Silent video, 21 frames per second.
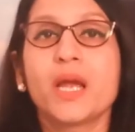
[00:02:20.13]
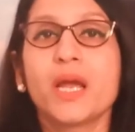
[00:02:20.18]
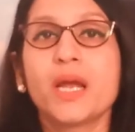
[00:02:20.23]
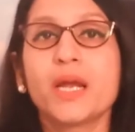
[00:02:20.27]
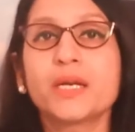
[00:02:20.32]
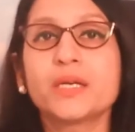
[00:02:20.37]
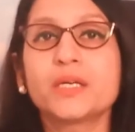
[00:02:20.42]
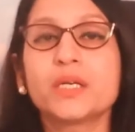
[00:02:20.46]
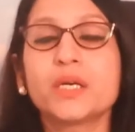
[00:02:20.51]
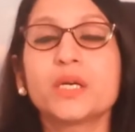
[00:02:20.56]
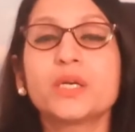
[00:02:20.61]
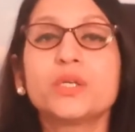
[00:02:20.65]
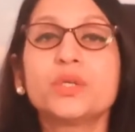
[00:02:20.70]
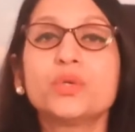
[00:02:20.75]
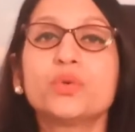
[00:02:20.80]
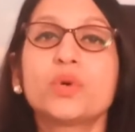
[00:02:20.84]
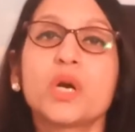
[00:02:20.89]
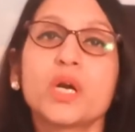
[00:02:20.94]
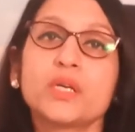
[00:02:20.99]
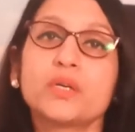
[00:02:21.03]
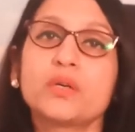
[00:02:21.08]
and
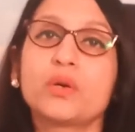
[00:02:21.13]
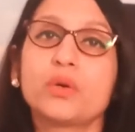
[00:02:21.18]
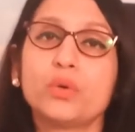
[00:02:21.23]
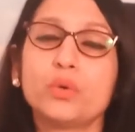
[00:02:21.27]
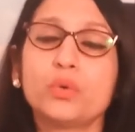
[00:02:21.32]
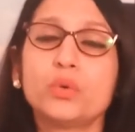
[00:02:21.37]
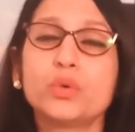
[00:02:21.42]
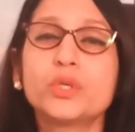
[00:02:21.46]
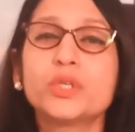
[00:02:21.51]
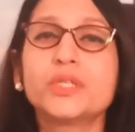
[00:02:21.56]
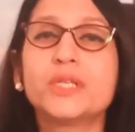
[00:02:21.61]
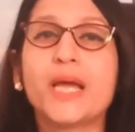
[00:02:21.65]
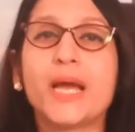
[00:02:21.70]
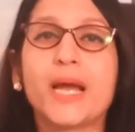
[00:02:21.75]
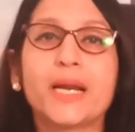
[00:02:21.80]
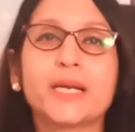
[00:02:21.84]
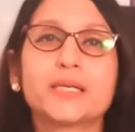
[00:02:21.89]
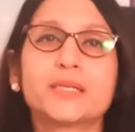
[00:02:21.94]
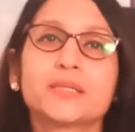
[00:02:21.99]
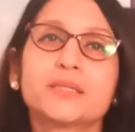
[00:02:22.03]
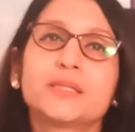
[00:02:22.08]
you conclude
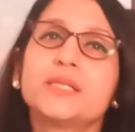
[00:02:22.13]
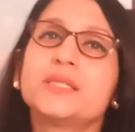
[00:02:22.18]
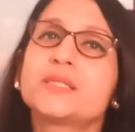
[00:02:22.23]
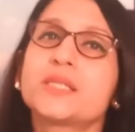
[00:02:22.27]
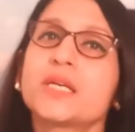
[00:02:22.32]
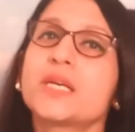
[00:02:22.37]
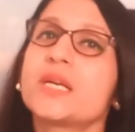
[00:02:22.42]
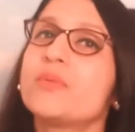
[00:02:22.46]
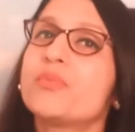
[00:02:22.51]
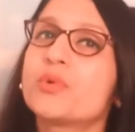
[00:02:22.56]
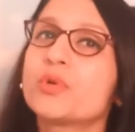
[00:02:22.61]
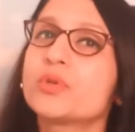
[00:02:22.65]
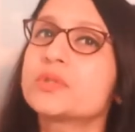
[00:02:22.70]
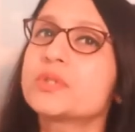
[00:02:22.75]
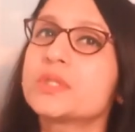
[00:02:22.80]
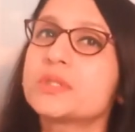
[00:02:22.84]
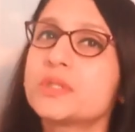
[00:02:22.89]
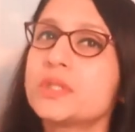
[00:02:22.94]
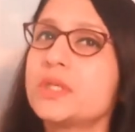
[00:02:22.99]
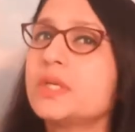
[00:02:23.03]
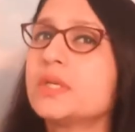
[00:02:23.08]
that this
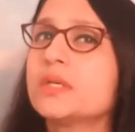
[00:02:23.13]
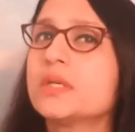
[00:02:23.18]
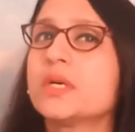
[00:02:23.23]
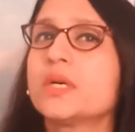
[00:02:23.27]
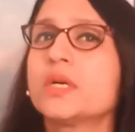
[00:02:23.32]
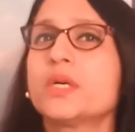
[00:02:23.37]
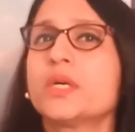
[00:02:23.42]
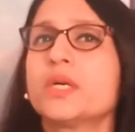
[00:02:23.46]
reprocessing